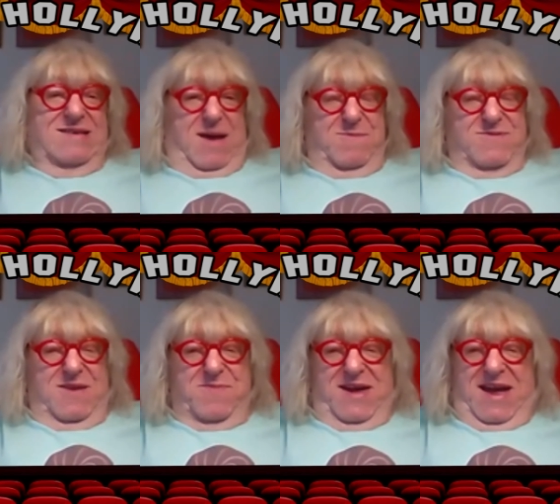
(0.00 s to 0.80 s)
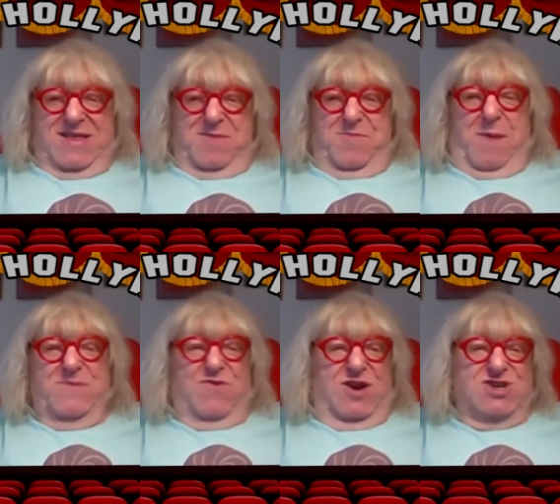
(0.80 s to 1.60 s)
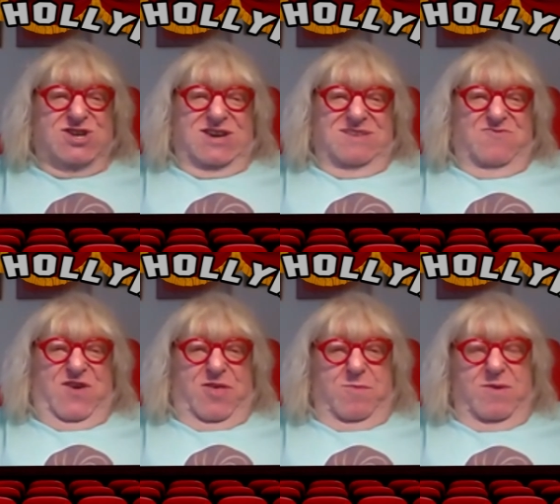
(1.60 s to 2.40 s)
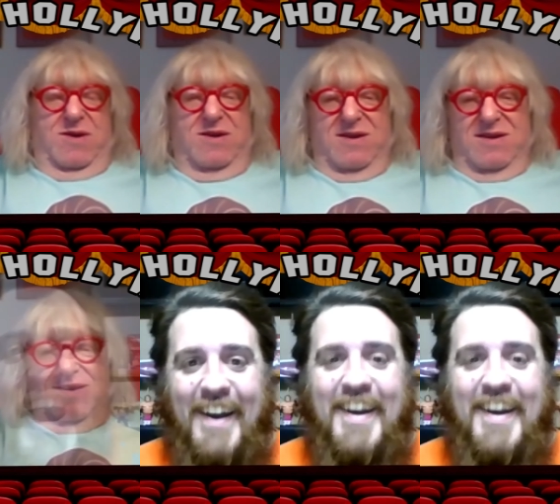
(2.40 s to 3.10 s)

comes up, they get the bums rush in rhythm. Yeah.